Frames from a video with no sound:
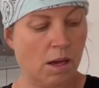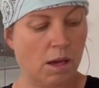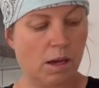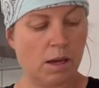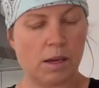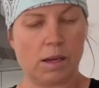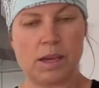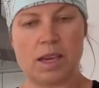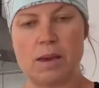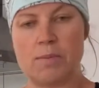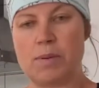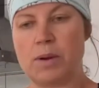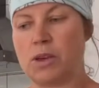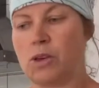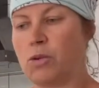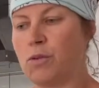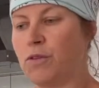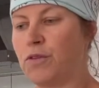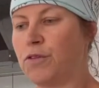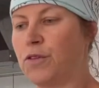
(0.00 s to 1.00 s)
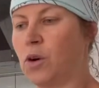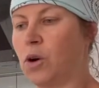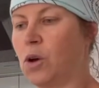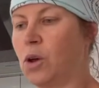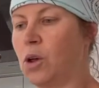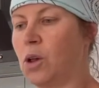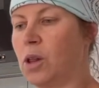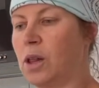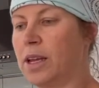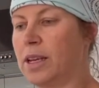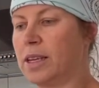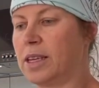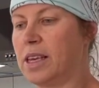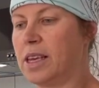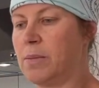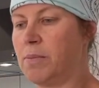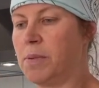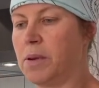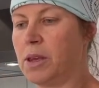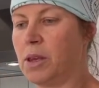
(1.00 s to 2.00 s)
keeping you full and
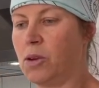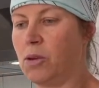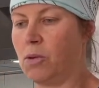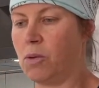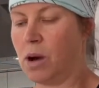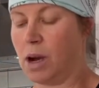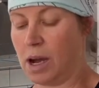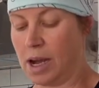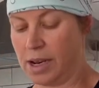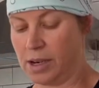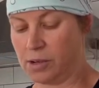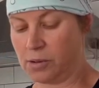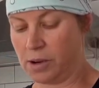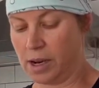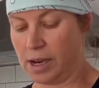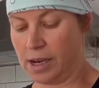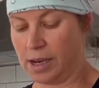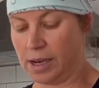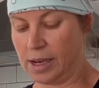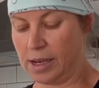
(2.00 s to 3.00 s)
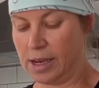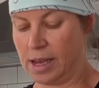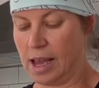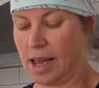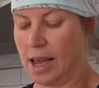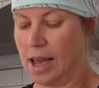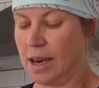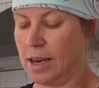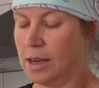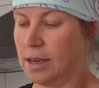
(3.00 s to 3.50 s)
keeping you hydrated and